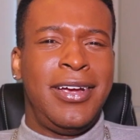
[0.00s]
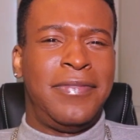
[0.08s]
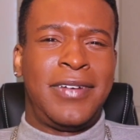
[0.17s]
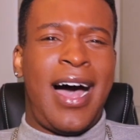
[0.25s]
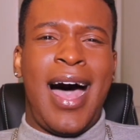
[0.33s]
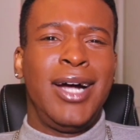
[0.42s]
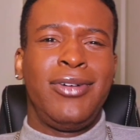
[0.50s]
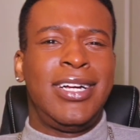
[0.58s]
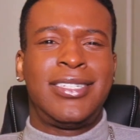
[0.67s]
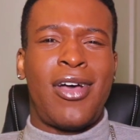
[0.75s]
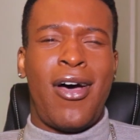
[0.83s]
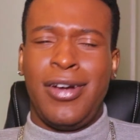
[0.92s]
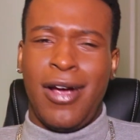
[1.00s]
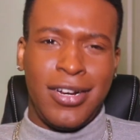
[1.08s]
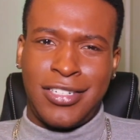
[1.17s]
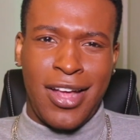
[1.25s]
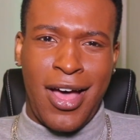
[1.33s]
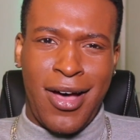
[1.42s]
of Congress on
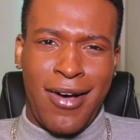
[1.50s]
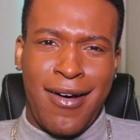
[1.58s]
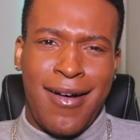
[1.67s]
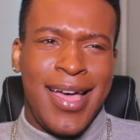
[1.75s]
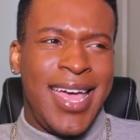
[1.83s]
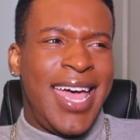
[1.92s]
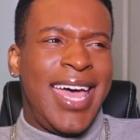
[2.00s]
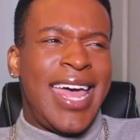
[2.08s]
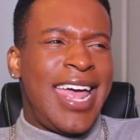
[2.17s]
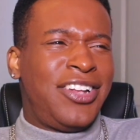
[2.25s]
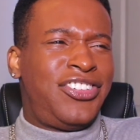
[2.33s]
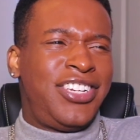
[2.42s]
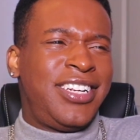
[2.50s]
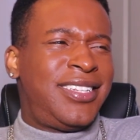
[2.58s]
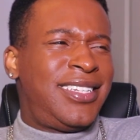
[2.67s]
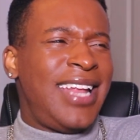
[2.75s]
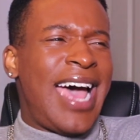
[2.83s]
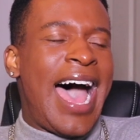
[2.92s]
her show. It's
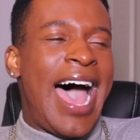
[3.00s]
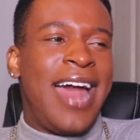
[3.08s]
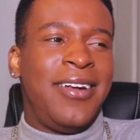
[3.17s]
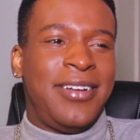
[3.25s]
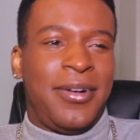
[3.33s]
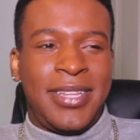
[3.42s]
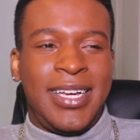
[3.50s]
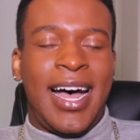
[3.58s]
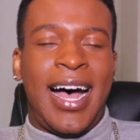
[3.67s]
just, I don't know, the